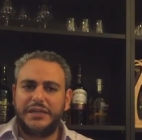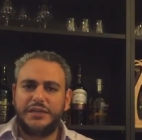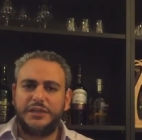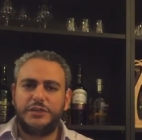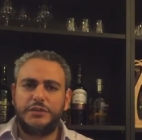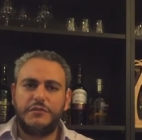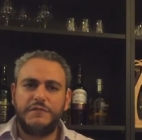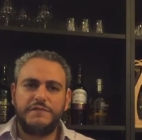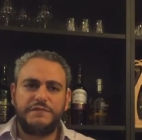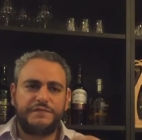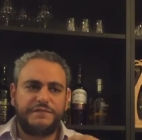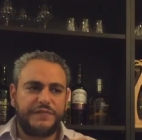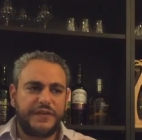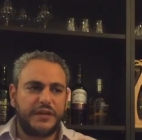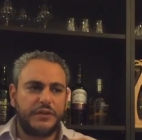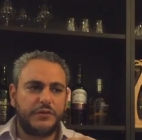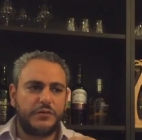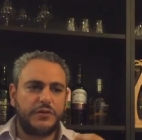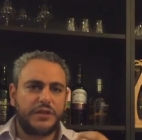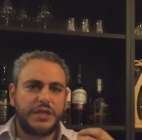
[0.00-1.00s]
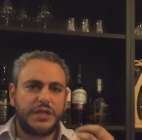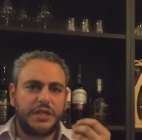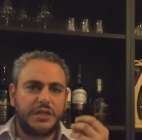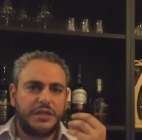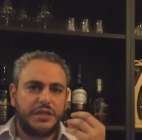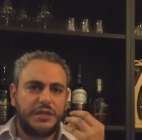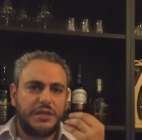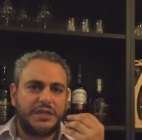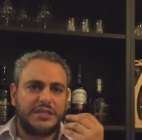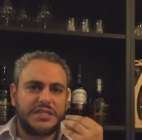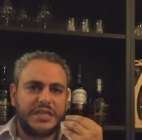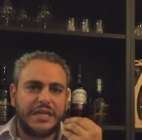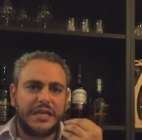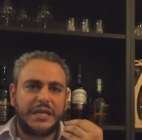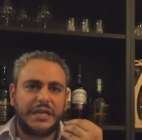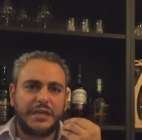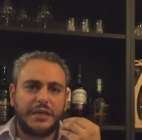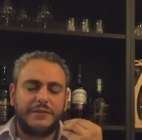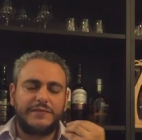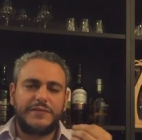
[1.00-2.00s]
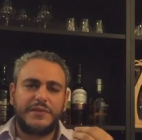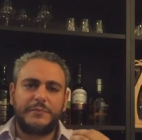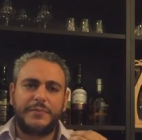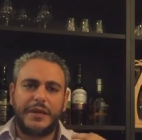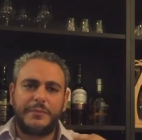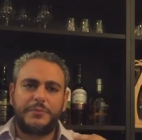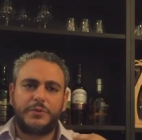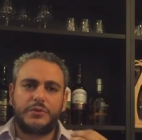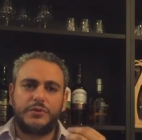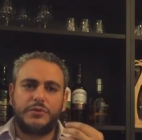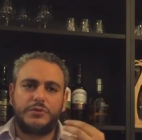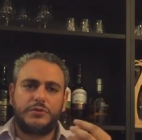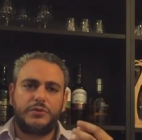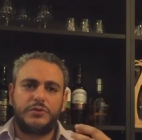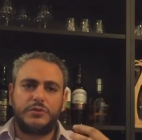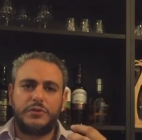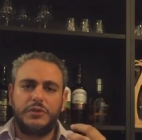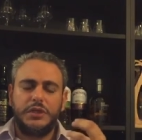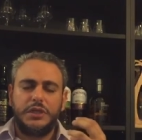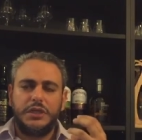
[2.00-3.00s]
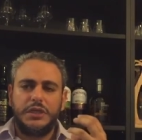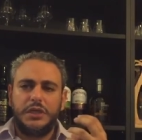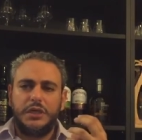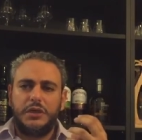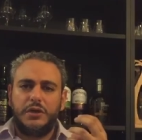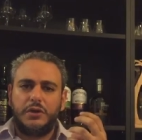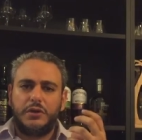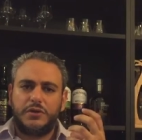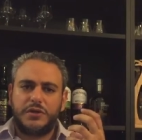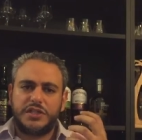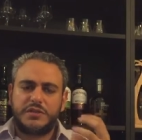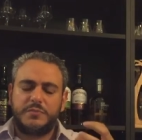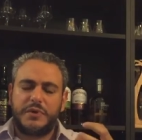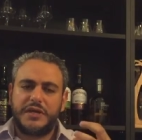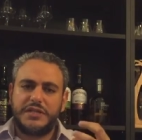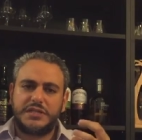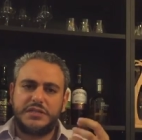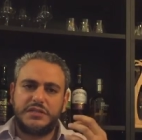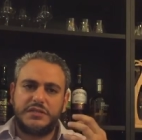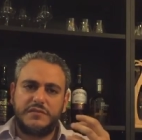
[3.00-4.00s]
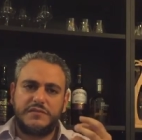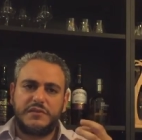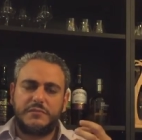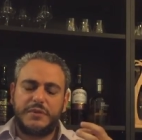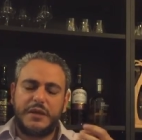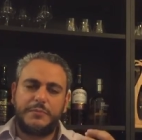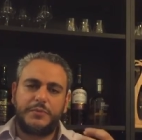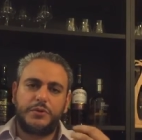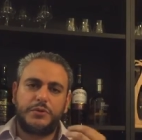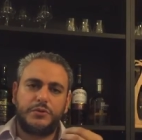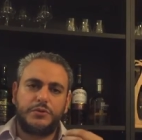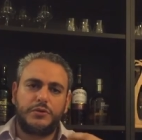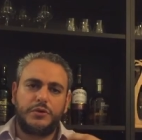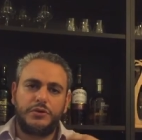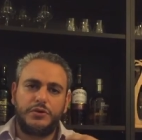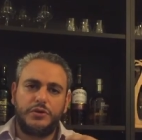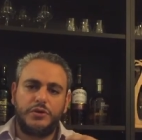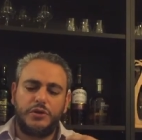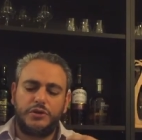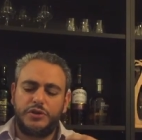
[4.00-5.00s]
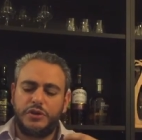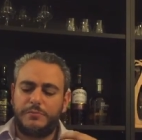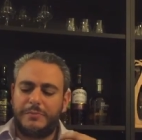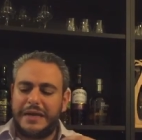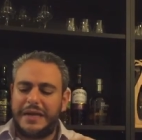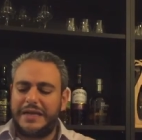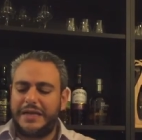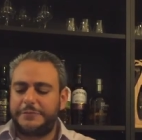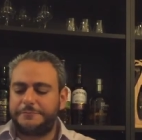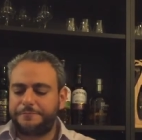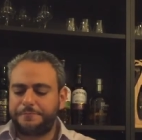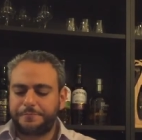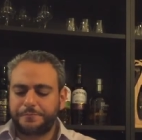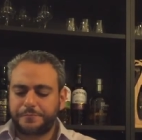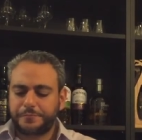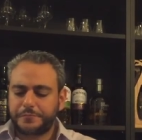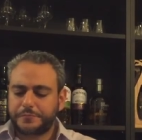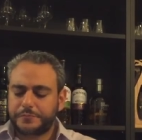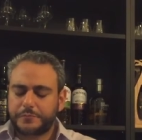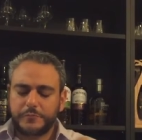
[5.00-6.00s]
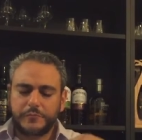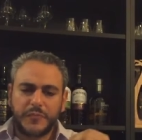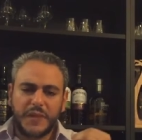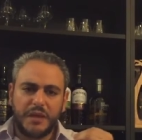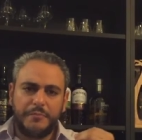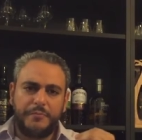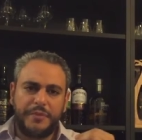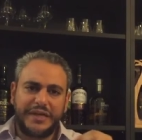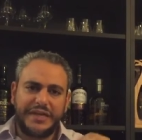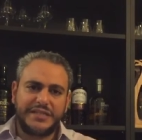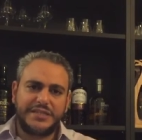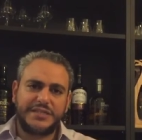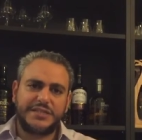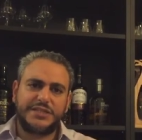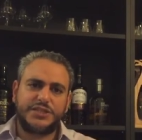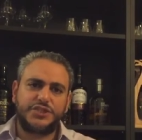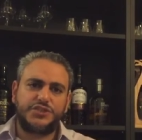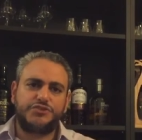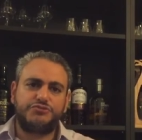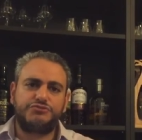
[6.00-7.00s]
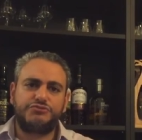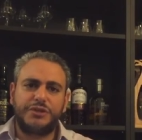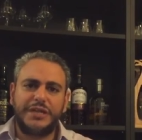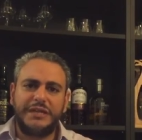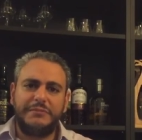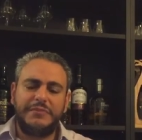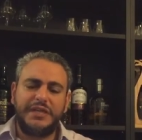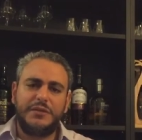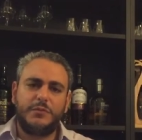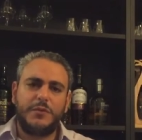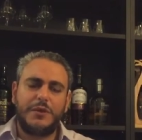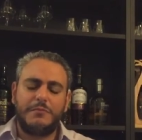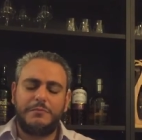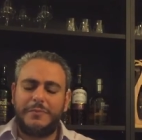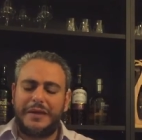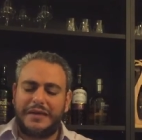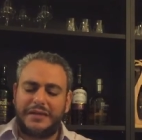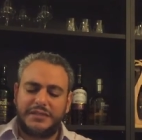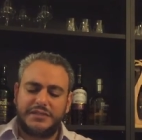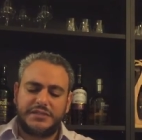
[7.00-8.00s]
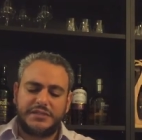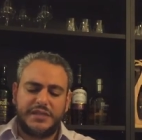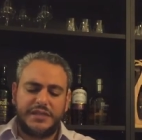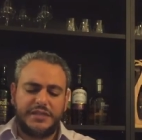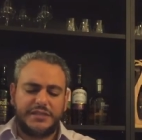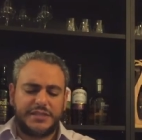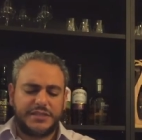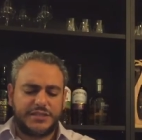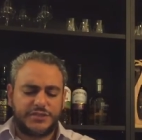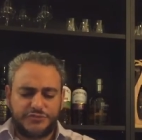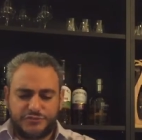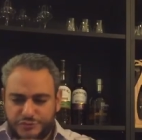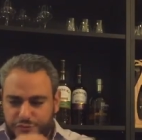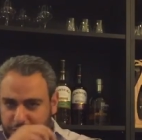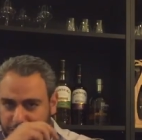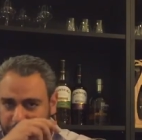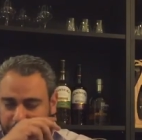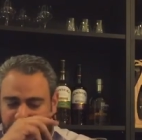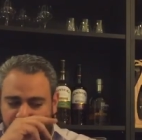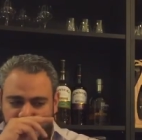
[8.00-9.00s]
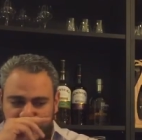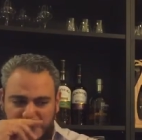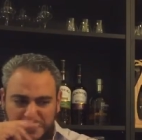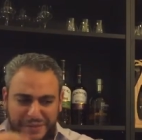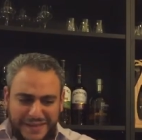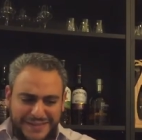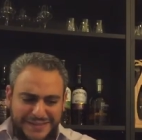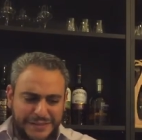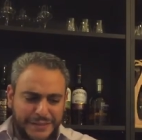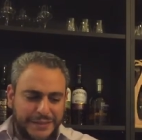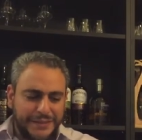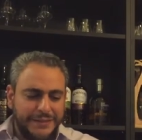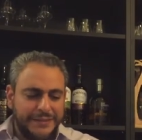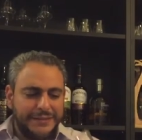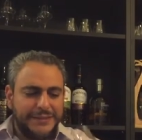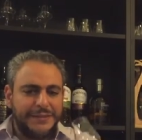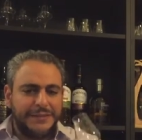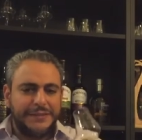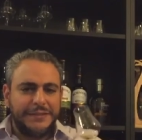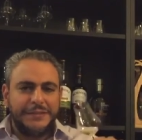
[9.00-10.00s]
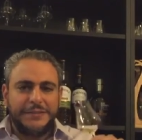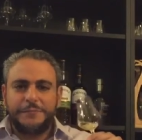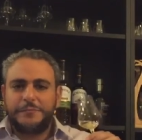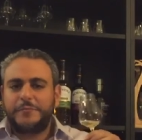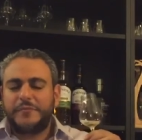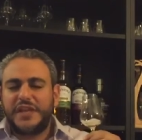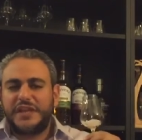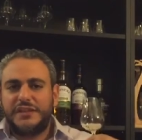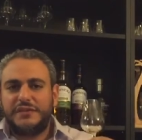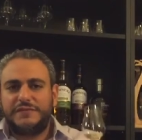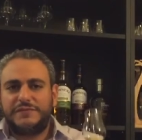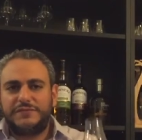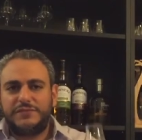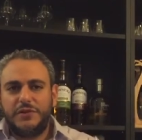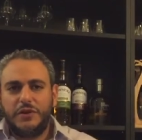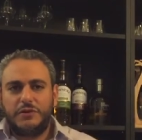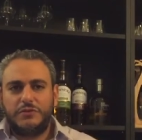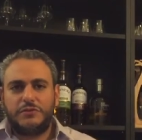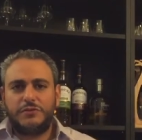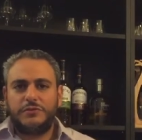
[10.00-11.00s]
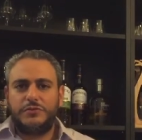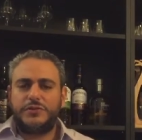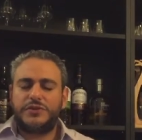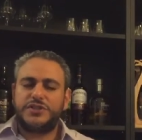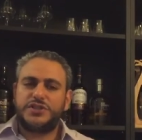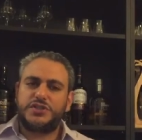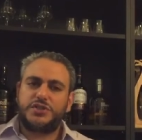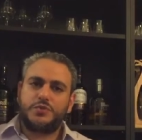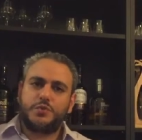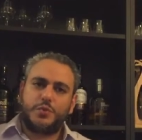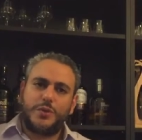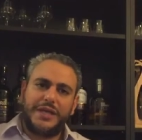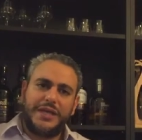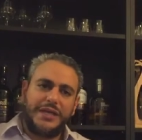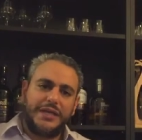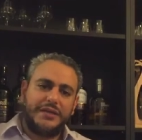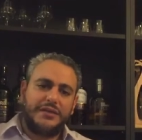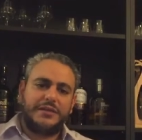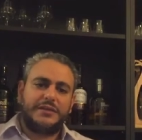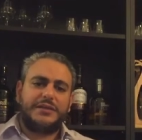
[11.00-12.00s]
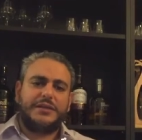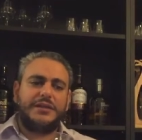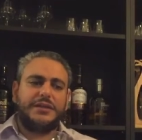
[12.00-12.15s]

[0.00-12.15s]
You don't feel the tingling of the peppercorn or the spiciness of the peppercorn on your palate. But it's extremely well balanced. It's extremely well made. The floral, the sweet,